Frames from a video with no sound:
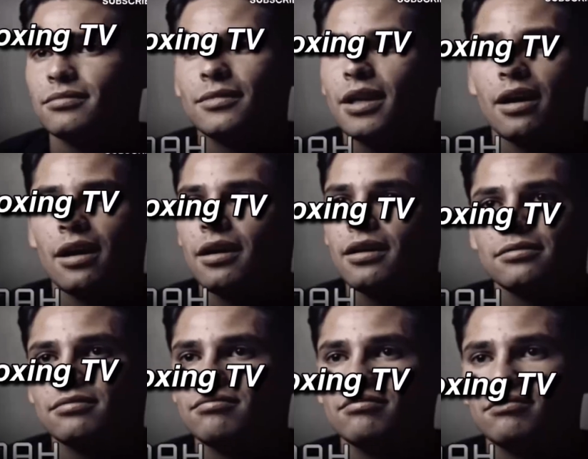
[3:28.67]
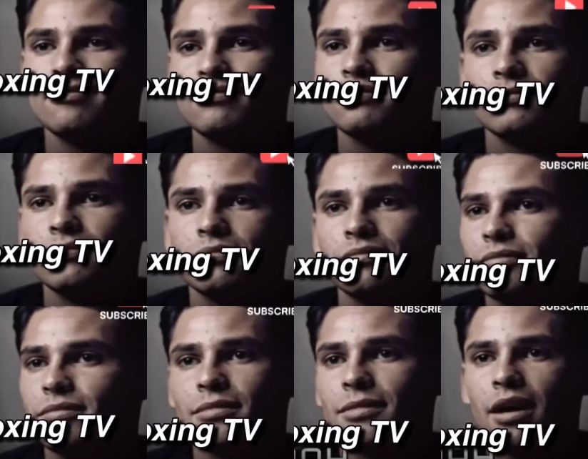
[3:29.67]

Oh, man, this shit is hilarious.